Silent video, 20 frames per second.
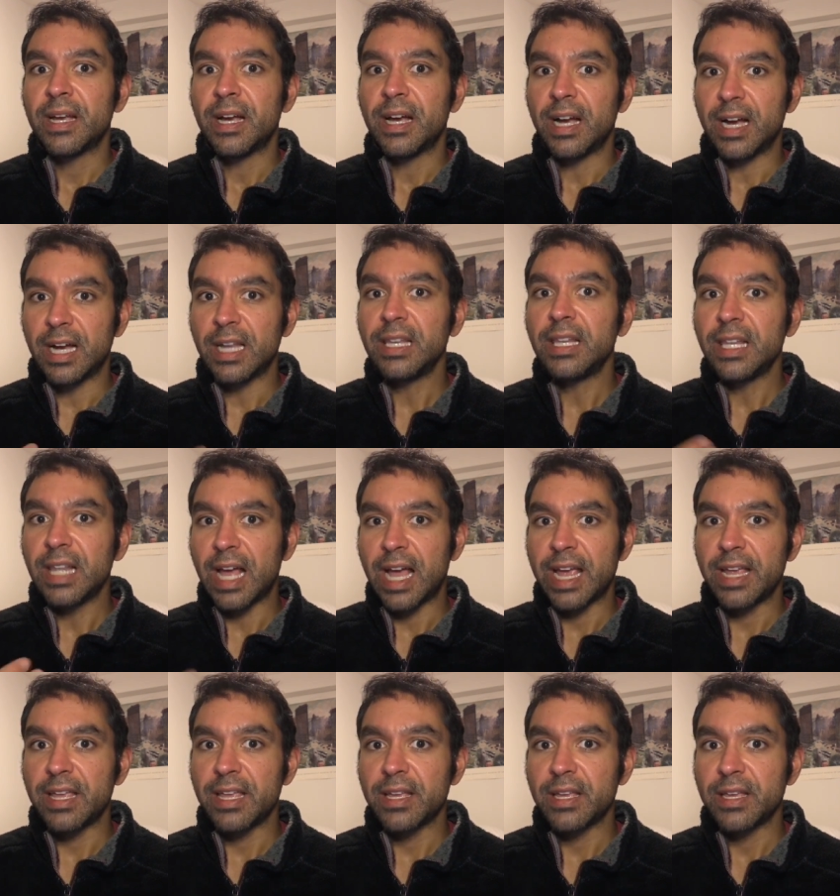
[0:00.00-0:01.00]

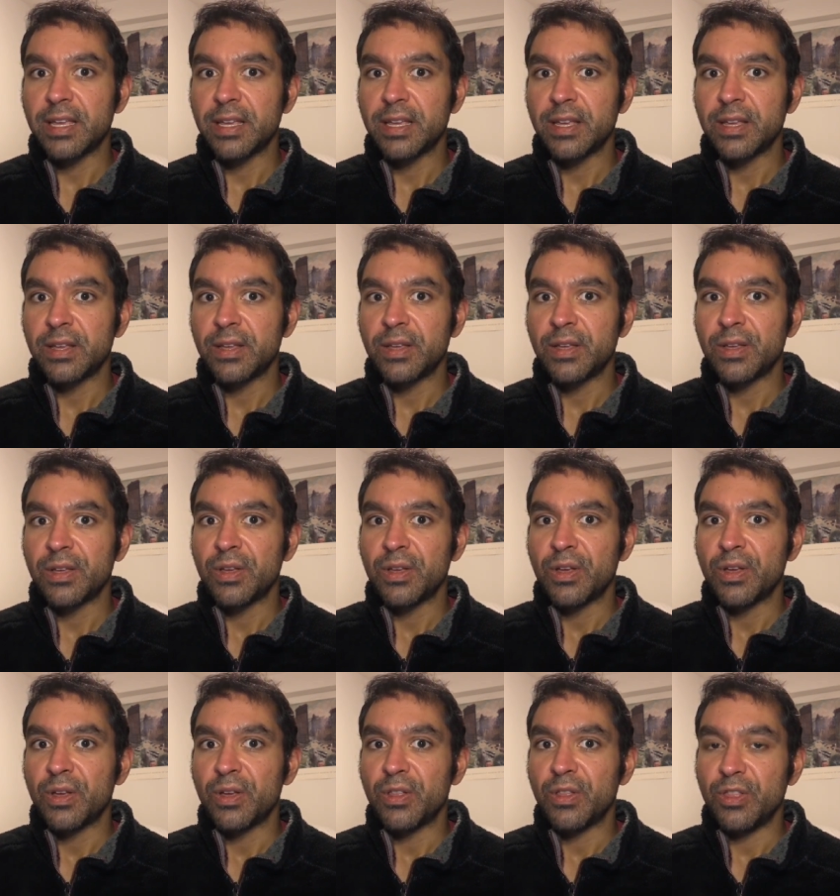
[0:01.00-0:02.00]
unlike
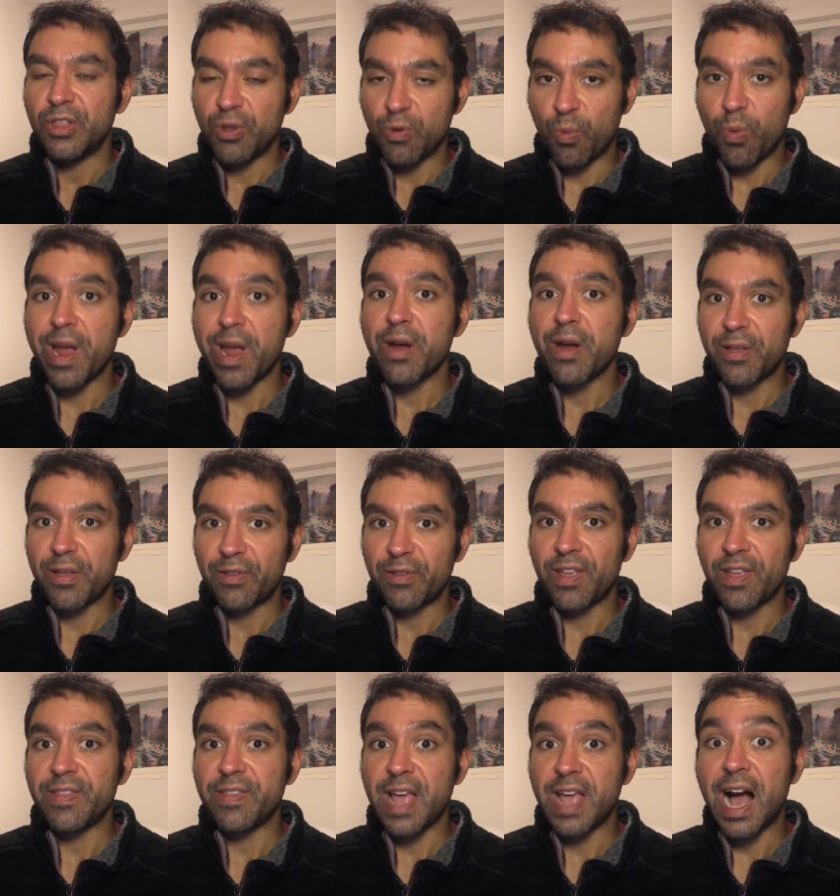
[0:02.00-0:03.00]
the awareness
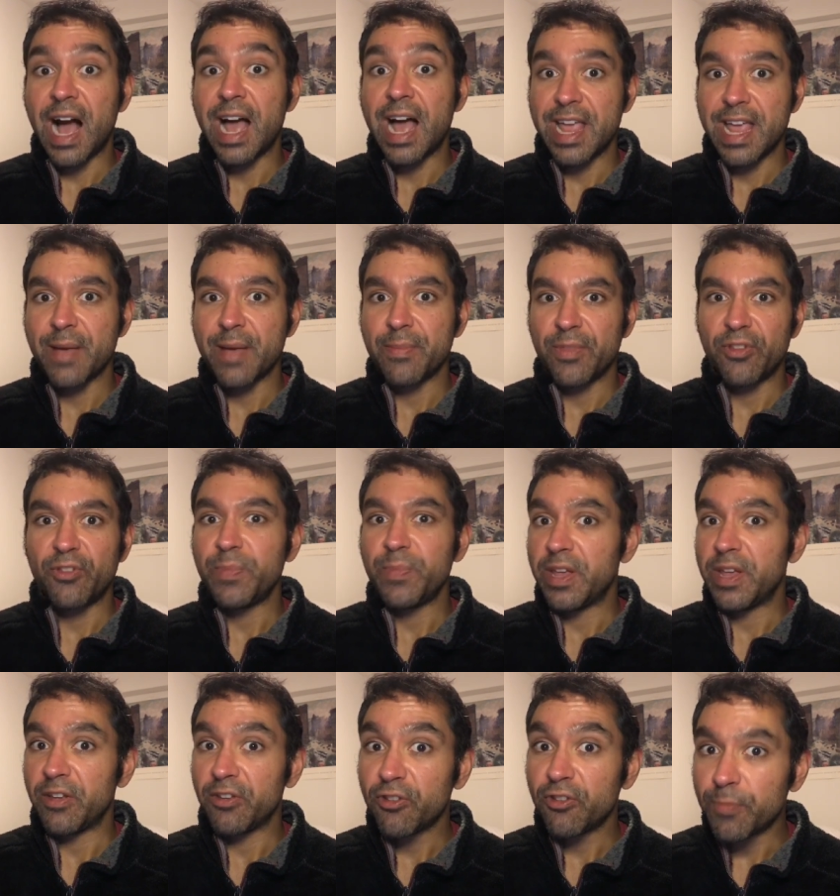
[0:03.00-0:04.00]
and the I am that's
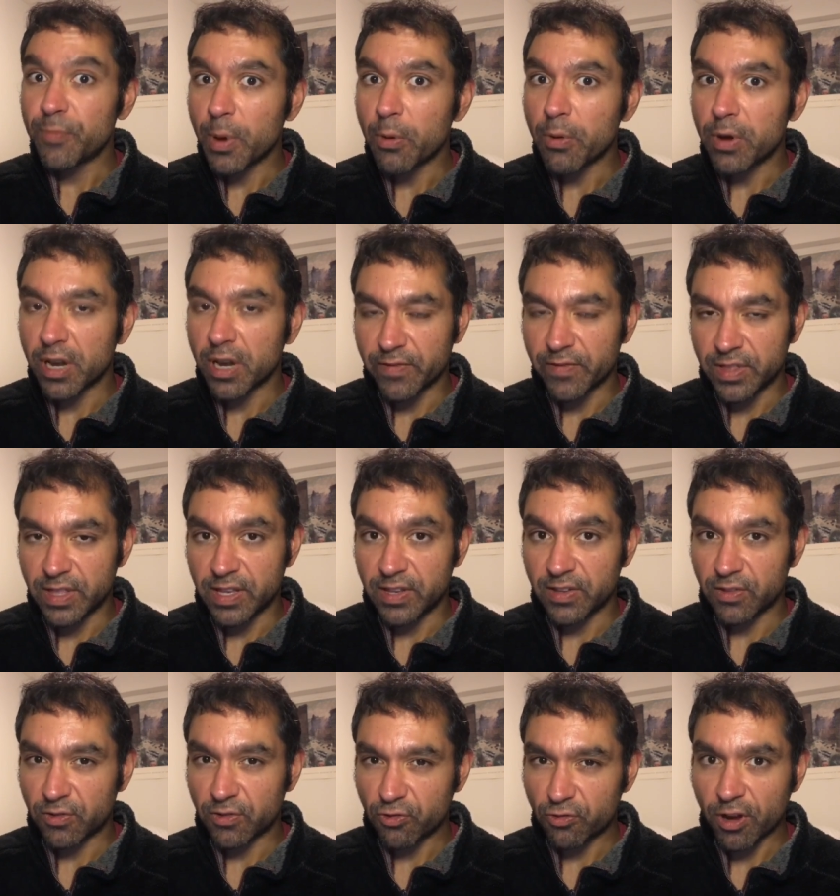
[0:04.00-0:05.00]
being spoken of in these
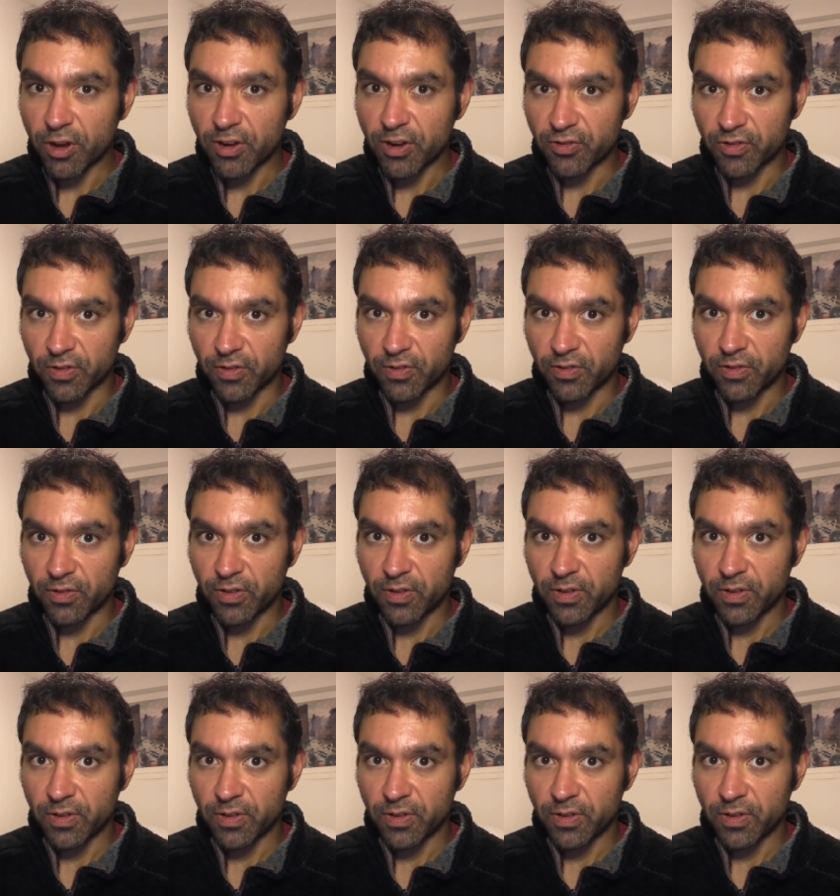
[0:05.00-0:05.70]
instructions,